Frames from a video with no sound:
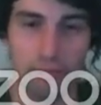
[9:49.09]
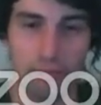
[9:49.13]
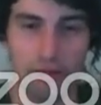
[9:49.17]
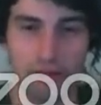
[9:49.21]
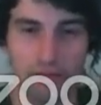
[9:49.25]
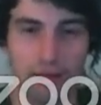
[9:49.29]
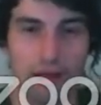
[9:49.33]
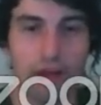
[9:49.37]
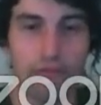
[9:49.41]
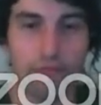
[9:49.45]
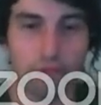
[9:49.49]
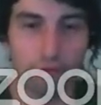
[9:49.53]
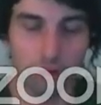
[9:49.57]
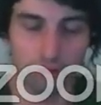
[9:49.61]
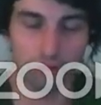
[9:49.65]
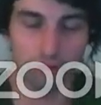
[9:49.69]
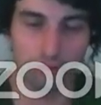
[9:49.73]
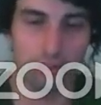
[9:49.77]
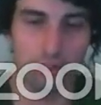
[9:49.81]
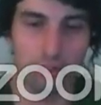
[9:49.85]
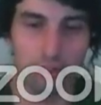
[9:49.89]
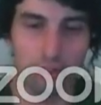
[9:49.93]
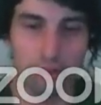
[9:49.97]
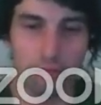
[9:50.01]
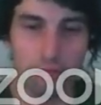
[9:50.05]
but
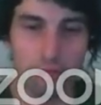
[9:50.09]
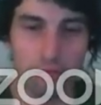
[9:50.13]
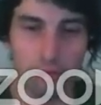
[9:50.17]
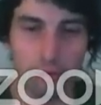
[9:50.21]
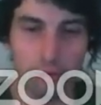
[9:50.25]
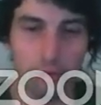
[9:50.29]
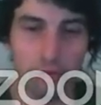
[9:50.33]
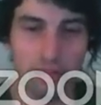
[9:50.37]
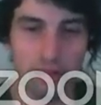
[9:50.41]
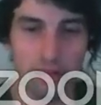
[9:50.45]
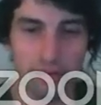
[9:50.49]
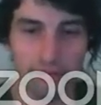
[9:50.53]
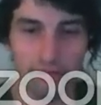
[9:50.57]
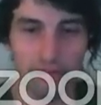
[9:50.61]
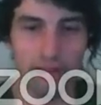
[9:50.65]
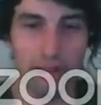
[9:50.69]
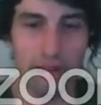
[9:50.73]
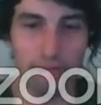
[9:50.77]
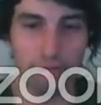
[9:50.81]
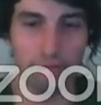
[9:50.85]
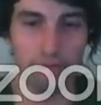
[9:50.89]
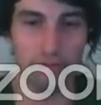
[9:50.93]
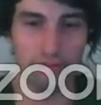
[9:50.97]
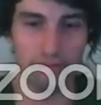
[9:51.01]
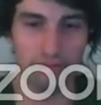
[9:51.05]
unfortunately, we don't have
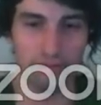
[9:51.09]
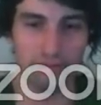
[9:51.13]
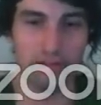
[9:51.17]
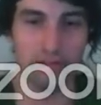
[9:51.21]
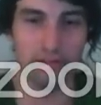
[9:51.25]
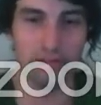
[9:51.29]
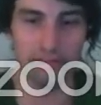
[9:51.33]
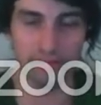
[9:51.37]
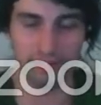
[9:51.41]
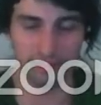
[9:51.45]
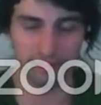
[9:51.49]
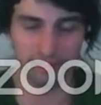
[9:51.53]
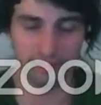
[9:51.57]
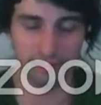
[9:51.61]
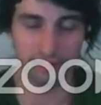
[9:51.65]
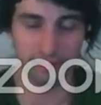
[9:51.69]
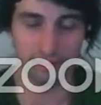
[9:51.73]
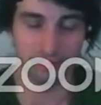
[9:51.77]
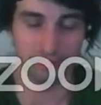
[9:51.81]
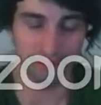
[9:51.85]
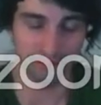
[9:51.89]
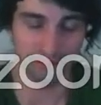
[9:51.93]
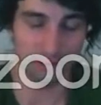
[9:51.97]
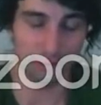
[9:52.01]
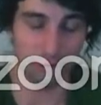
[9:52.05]
time for it
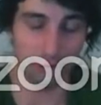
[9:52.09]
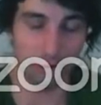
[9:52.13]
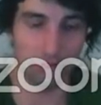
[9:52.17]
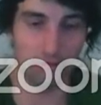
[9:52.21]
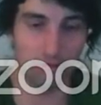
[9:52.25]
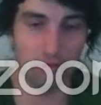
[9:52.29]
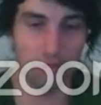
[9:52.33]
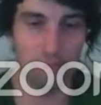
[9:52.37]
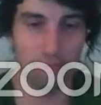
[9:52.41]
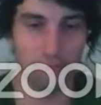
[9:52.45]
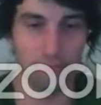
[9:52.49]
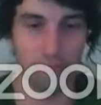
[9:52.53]
in this talk.